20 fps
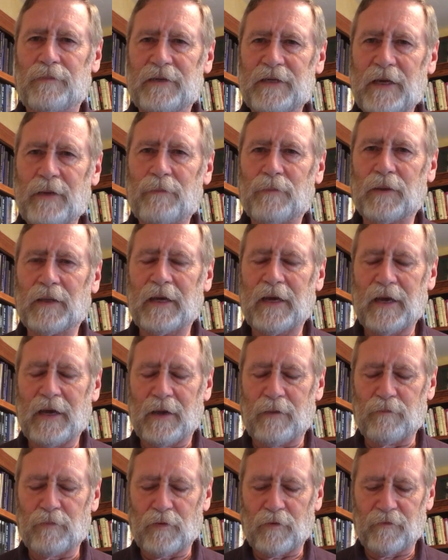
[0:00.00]
deeply
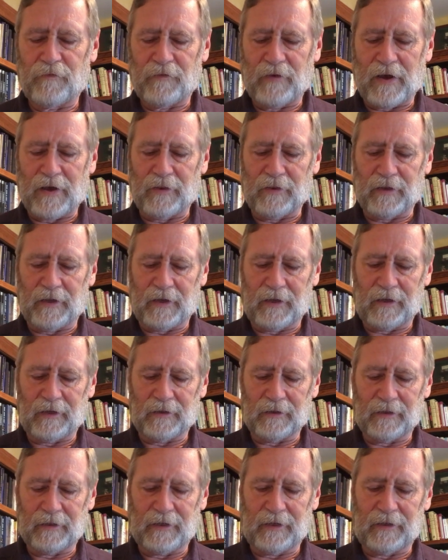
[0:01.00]
and profoundly
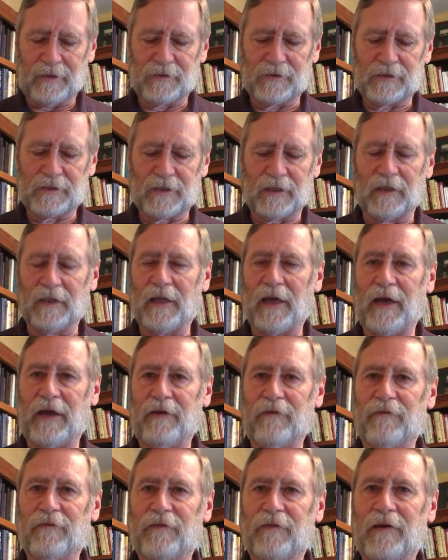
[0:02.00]
leads to
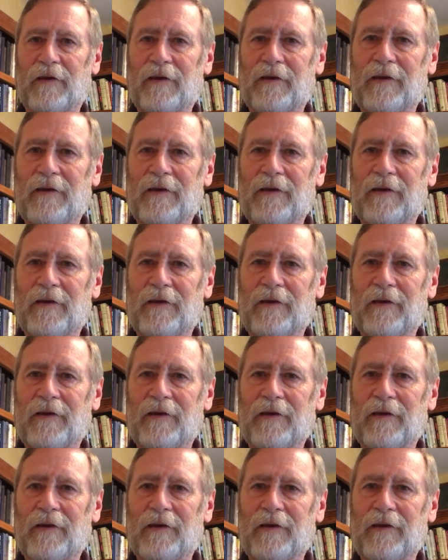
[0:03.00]
life.